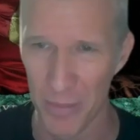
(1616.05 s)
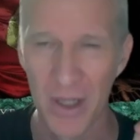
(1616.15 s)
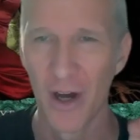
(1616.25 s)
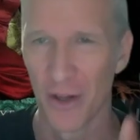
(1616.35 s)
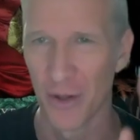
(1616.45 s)

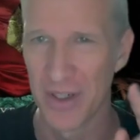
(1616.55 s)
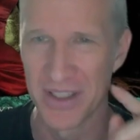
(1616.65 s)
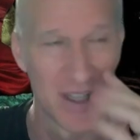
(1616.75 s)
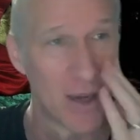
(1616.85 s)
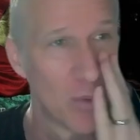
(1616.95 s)
Although I did
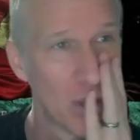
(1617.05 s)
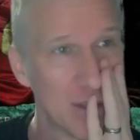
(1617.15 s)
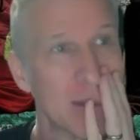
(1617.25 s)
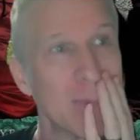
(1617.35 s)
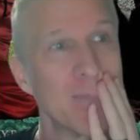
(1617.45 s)
that once.
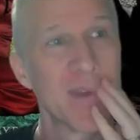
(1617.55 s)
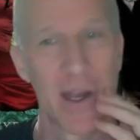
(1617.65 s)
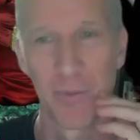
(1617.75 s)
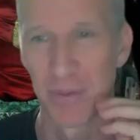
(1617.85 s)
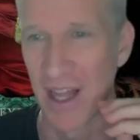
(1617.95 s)
I
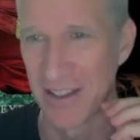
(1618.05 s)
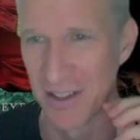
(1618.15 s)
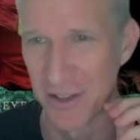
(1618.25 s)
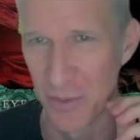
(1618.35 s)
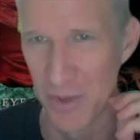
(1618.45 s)
implied that
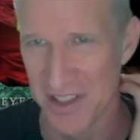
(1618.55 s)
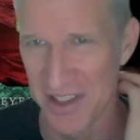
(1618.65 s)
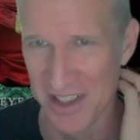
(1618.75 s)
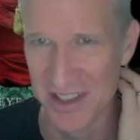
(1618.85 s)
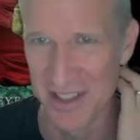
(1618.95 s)
there was a
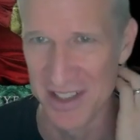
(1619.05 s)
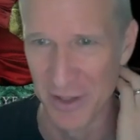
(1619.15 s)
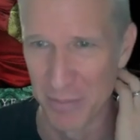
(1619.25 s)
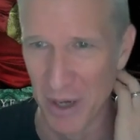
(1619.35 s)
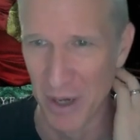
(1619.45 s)
67
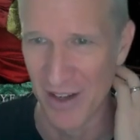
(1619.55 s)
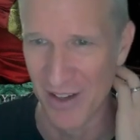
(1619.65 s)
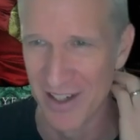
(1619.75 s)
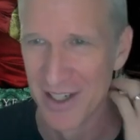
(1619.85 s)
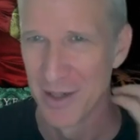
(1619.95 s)
Impala
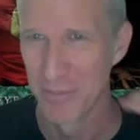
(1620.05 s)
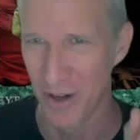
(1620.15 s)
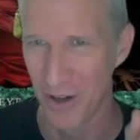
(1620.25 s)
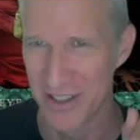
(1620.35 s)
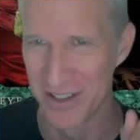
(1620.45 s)

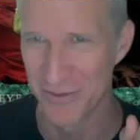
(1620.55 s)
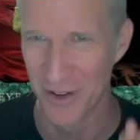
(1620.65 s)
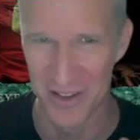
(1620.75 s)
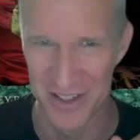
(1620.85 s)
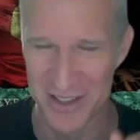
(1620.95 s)
parked in front
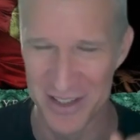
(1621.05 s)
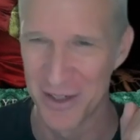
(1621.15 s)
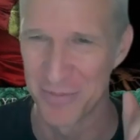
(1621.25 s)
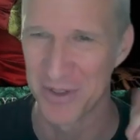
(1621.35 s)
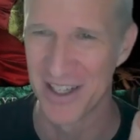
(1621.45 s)
of this
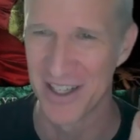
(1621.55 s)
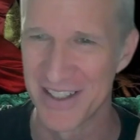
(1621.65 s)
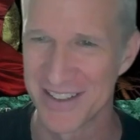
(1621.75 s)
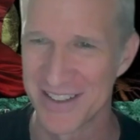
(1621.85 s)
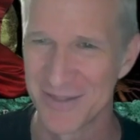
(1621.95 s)
place
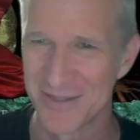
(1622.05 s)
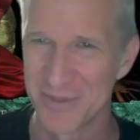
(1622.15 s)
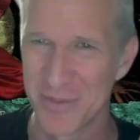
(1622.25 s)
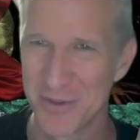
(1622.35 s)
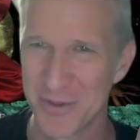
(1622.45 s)
some
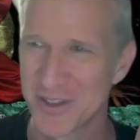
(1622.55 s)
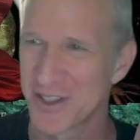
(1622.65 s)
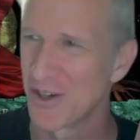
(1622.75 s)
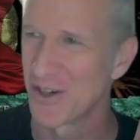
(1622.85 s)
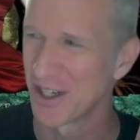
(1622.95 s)
people
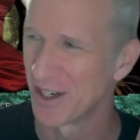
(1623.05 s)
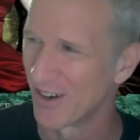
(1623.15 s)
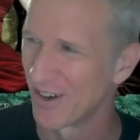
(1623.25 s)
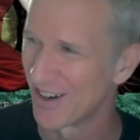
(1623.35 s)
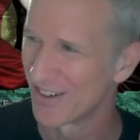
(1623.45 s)
skulking
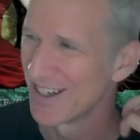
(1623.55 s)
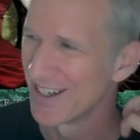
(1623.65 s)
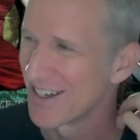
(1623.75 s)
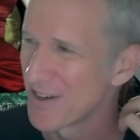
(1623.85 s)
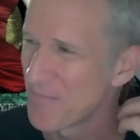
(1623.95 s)
around.
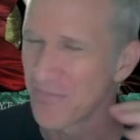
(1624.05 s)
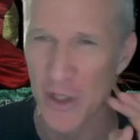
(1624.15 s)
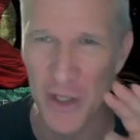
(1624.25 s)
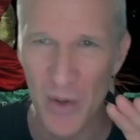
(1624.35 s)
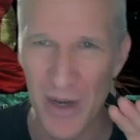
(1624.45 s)
You
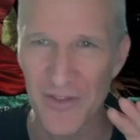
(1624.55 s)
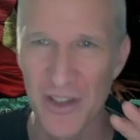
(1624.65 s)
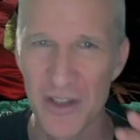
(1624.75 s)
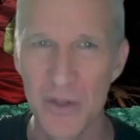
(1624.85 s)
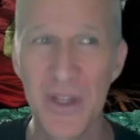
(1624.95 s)
don't have to
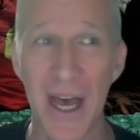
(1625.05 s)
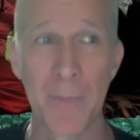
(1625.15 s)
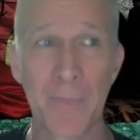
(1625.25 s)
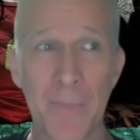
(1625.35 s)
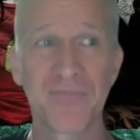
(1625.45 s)
do that.
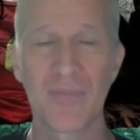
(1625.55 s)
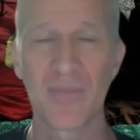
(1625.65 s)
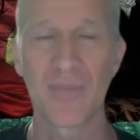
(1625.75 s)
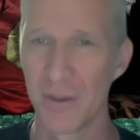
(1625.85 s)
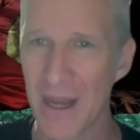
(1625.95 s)

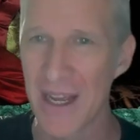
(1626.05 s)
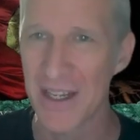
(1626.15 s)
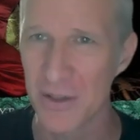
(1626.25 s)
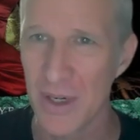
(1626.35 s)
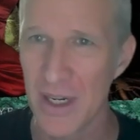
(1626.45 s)
The
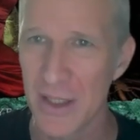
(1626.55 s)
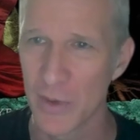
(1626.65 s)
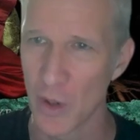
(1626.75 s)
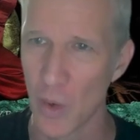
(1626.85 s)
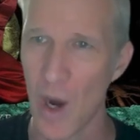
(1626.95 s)
masquerade
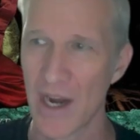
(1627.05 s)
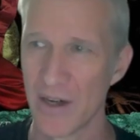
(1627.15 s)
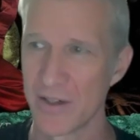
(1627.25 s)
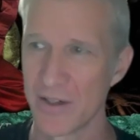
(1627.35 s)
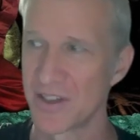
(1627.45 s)

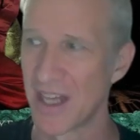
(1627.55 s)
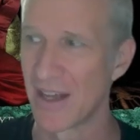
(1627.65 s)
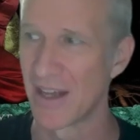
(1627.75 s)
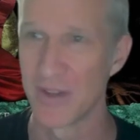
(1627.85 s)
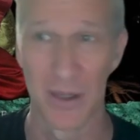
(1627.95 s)
requires
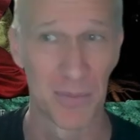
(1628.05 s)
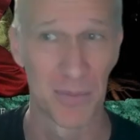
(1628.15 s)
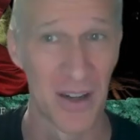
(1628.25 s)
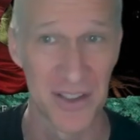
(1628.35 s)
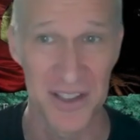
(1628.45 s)
that
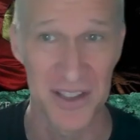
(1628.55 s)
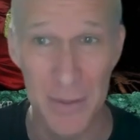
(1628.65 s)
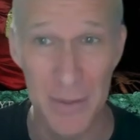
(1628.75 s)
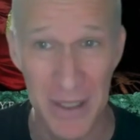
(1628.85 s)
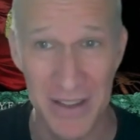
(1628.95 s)
vampires keep
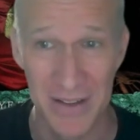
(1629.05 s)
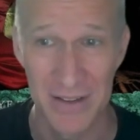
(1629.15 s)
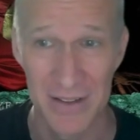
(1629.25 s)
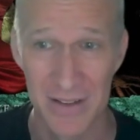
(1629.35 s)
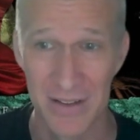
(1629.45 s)
hidden
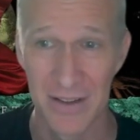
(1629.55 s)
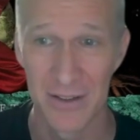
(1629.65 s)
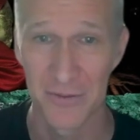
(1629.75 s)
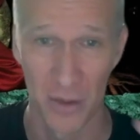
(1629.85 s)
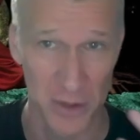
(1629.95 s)

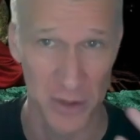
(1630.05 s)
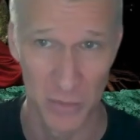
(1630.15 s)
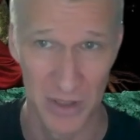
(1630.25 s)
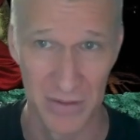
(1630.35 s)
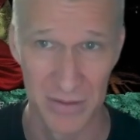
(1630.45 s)
from
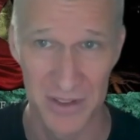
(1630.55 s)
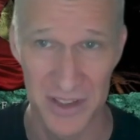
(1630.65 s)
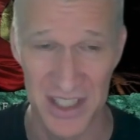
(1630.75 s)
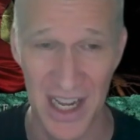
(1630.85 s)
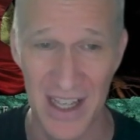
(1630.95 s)
human
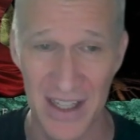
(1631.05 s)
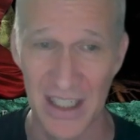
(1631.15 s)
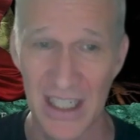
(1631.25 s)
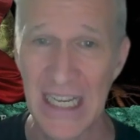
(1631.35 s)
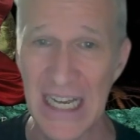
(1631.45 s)
society.
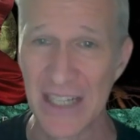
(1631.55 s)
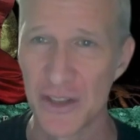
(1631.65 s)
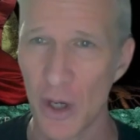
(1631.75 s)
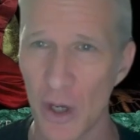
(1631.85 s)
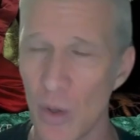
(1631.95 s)
And
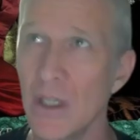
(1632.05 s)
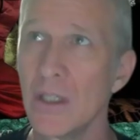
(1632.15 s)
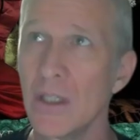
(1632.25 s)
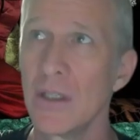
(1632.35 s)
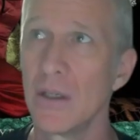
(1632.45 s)
so
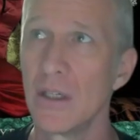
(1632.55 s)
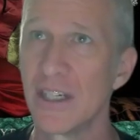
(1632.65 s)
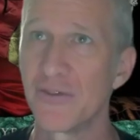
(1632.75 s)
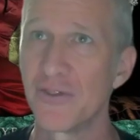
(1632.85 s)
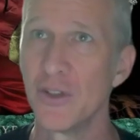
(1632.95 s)

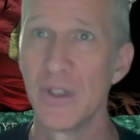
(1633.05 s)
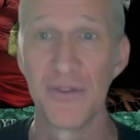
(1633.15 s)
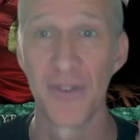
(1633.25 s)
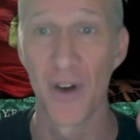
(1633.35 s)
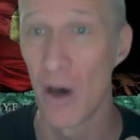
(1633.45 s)
if you
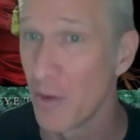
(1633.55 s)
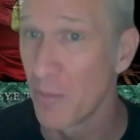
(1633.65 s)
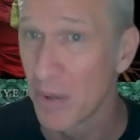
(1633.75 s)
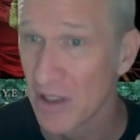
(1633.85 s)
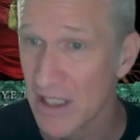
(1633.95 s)
involve the
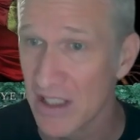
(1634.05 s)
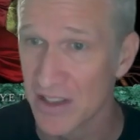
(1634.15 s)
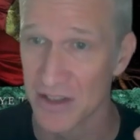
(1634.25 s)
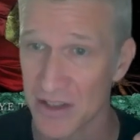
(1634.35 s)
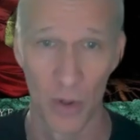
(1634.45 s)
police
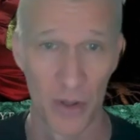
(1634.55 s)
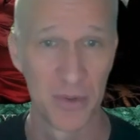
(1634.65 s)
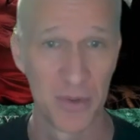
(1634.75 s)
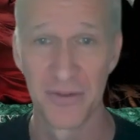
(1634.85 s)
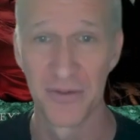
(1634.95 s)
or you
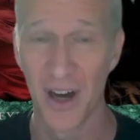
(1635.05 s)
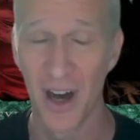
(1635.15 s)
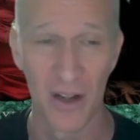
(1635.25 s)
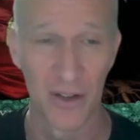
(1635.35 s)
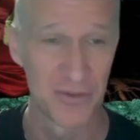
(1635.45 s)

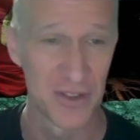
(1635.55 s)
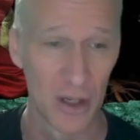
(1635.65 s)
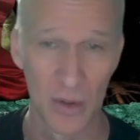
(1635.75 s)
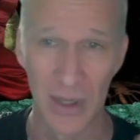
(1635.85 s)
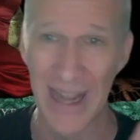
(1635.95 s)
involve,
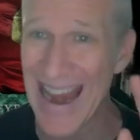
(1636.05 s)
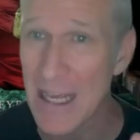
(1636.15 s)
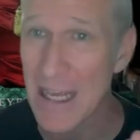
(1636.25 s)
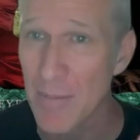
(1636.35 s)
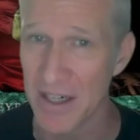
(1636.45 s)

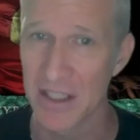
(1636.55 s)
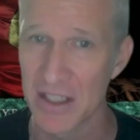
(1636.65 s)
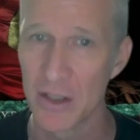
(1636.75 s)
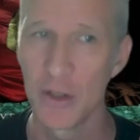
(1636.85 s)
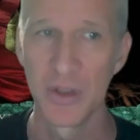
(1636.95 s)
anybody
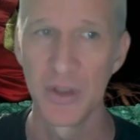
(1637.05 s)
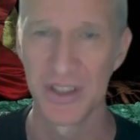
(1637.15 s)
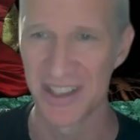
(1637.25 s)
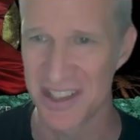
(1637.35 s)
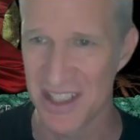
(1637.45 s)
who could
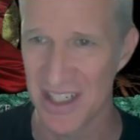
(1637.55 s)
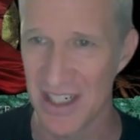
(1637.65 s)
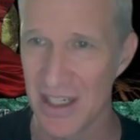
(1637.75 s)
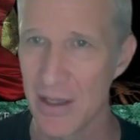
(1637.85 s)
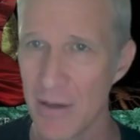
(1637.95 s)

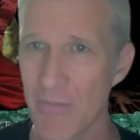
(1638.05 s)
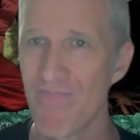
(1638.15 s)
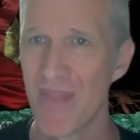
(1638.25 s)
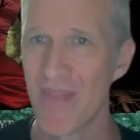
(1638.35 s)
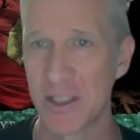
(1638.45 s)
see,
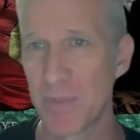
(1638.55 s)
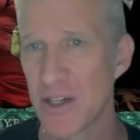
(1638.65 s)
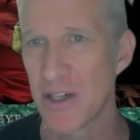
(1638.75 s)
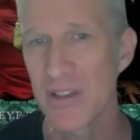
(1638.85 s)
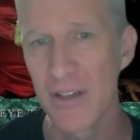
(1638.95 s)

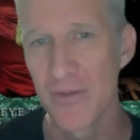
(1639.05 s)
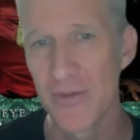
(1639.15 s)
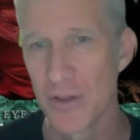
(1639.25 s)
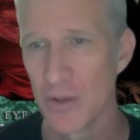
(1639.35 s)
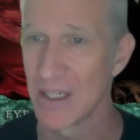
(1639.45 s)
especially if you're
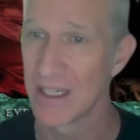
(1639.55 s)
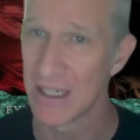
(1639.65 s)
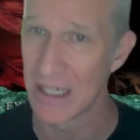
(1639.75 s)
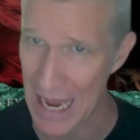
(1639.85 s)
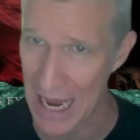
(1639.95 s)
doing it
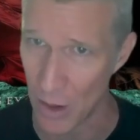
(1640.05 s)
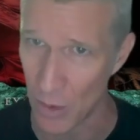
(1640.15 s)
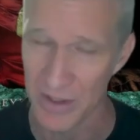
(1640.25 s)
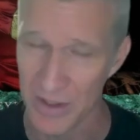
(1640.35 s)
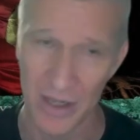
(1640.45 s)
now.
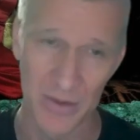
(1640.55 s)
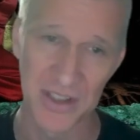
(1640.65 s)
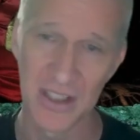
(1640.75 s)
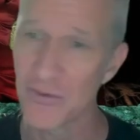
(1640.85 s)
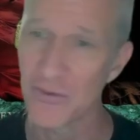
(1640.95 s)
Now, it was
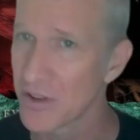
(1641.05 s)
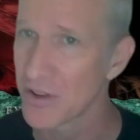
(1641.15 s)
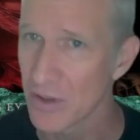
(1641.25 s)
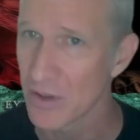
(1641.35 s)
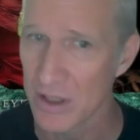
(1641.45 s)
different
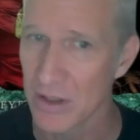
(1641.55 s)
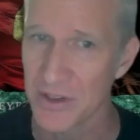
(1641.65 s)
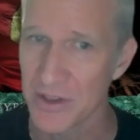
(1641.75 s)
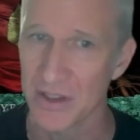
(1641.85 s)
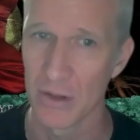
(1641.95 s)
30 years
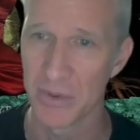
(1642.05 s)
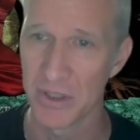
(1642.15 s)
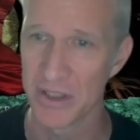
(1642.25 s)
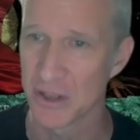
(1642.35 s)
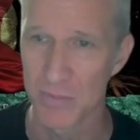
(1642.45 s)
ago because
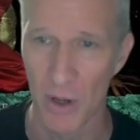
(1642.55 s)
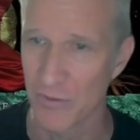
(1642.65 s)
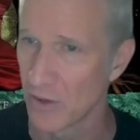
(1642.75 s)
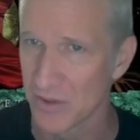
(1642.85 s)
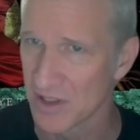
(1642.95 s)

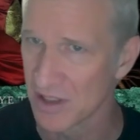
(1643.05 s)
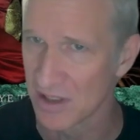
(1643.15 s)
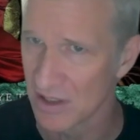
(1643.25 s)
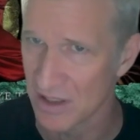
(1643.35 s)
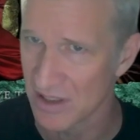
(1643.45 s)
smartphones didn't
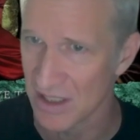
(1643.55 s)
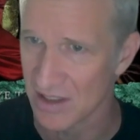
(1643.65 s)
exist.